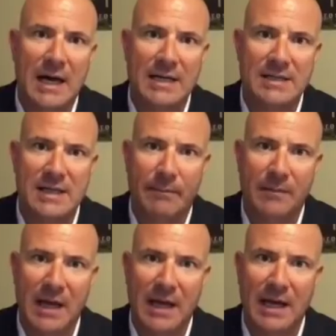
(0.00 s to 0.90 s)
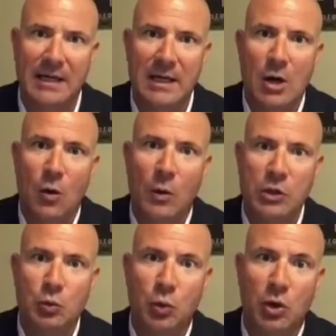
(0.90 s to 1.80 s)
ISM. And when
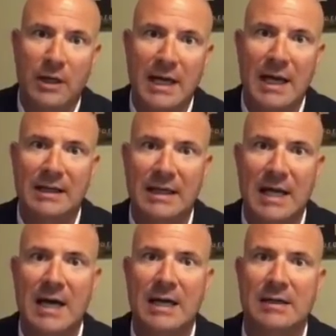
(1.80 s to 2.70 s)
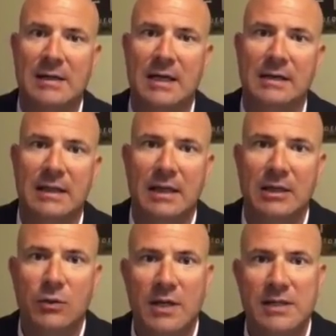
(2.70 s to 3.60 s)
you look at the
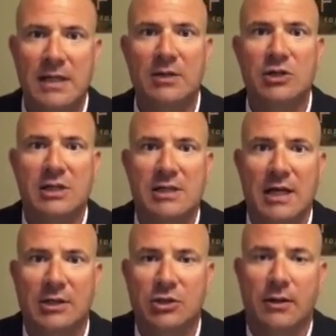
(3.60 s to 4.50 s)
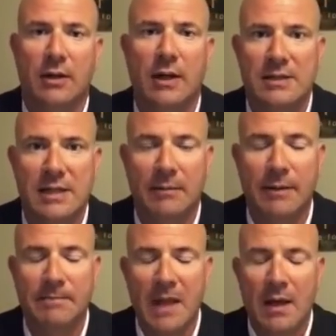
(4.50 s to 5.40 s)
U.S. energy
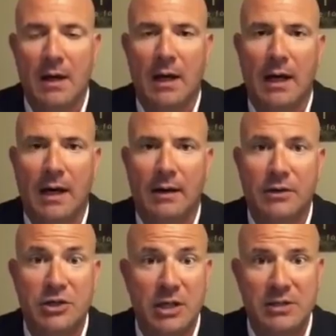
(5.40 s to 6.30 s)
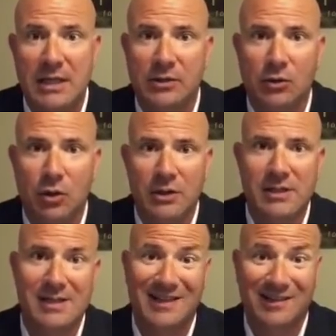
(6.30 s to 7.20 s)
segment, the shale sector
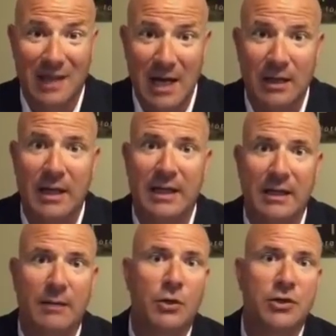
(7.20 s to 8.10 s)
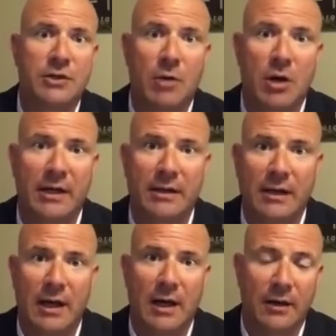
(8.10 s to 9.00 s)
looks a lot like an emerging market.
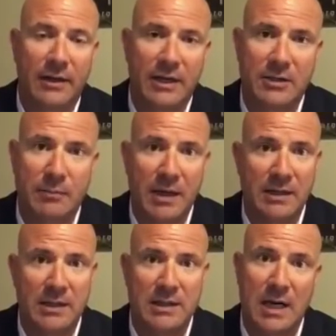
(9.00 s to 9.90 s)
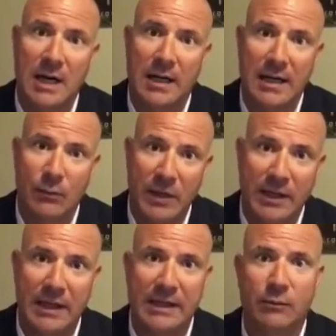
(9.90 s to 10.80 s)
They are dependent on a
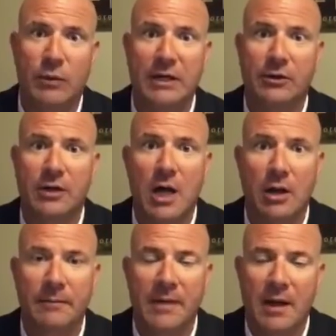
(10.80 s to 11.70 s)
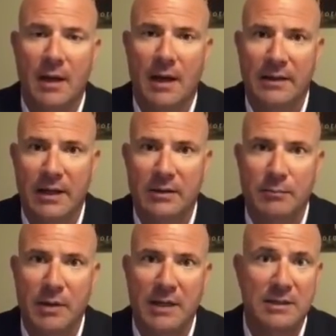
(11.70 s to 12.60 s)
weaker dollar, and they are
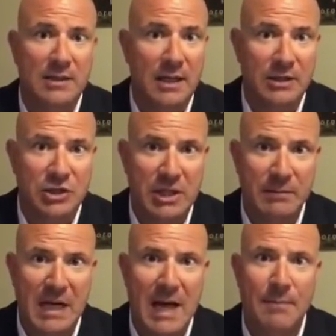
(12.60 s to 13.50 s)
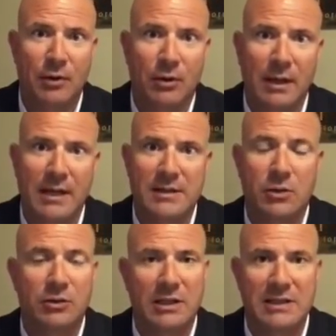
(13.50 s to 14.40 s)
dependent on cheap capital. And
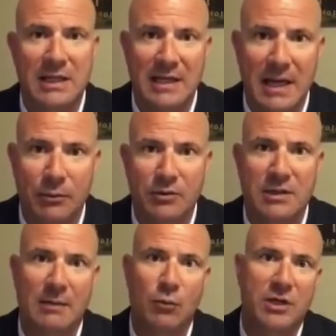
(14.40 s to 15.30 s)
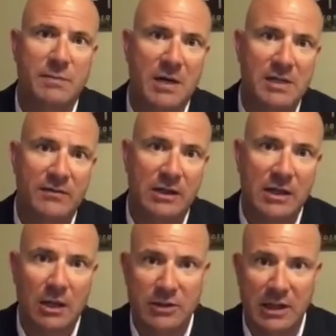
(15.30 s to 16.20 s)
so to the extent capital is getting more expensive and the
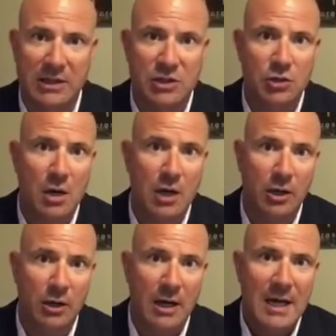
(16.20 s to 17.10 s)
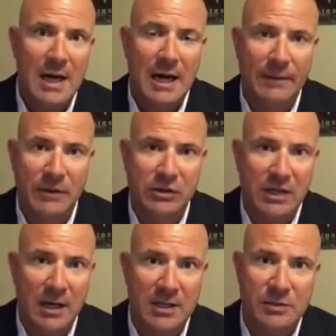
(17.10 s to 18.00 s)
dollar is getting stronger,
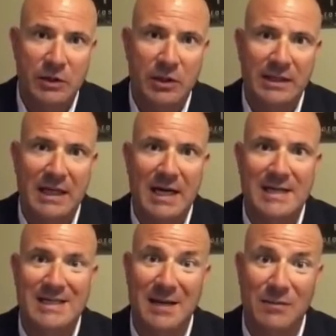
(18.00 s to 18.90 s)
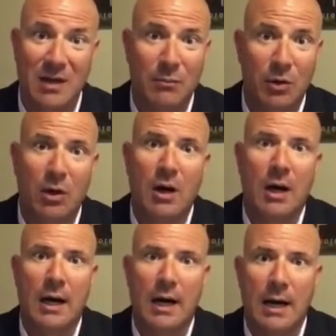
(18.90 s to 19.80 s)
to us, we look at that ISM number,
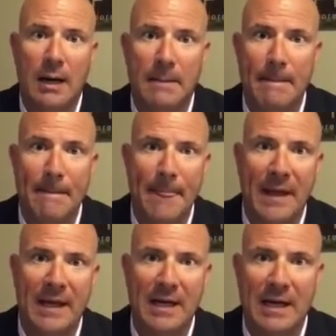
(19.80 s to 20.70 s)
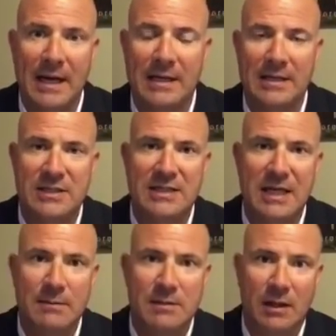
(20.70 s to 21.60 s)
and it
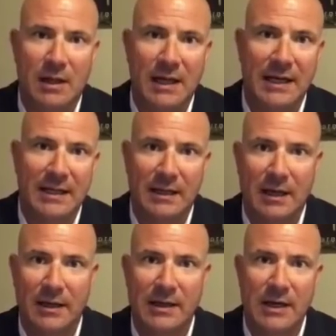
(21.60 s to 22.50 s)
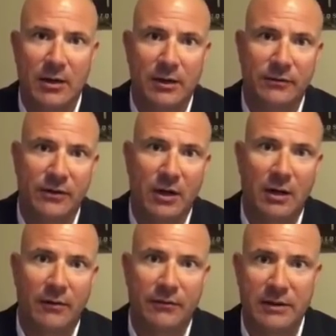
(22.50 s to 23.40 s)
seems like the narratives
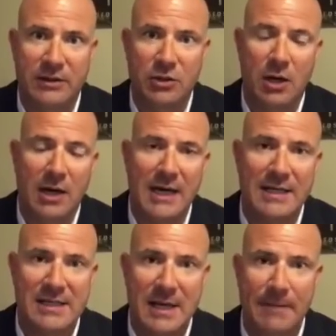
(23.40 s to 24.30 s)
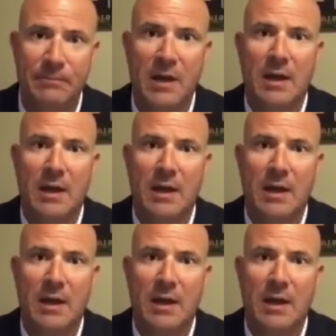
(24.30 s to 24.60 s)
of the strong ISM